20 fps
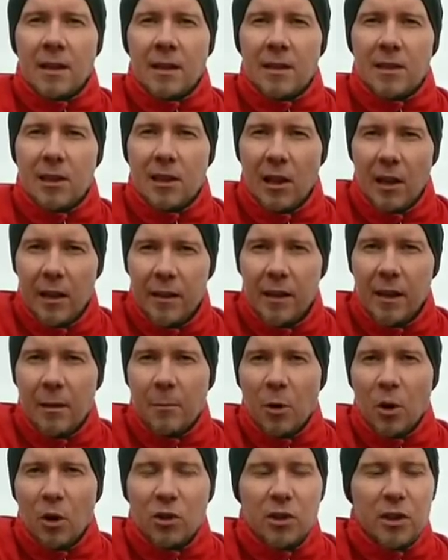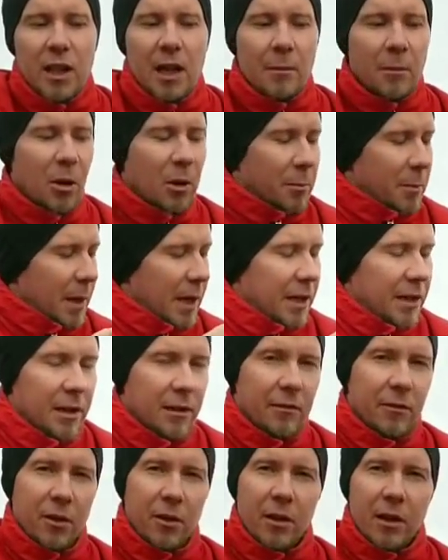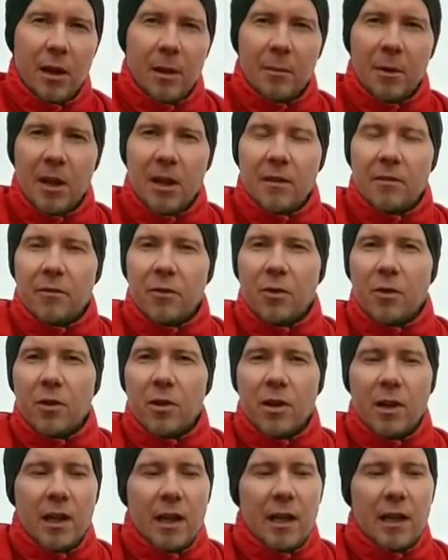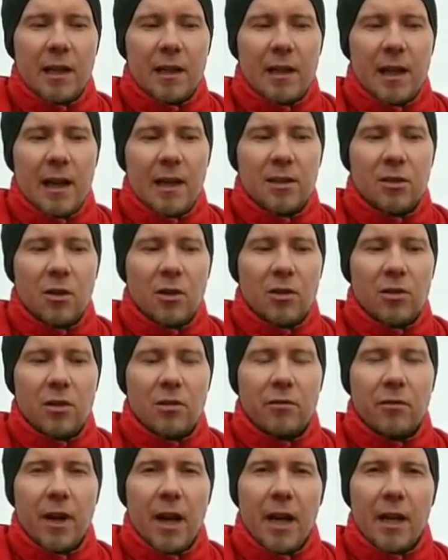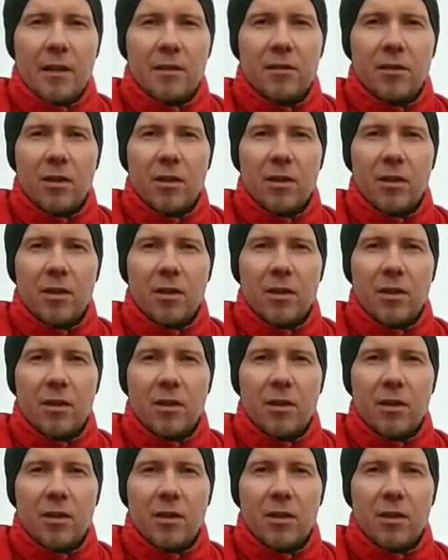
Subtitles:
slightly more stable pairing for the MD4, and it has also fade.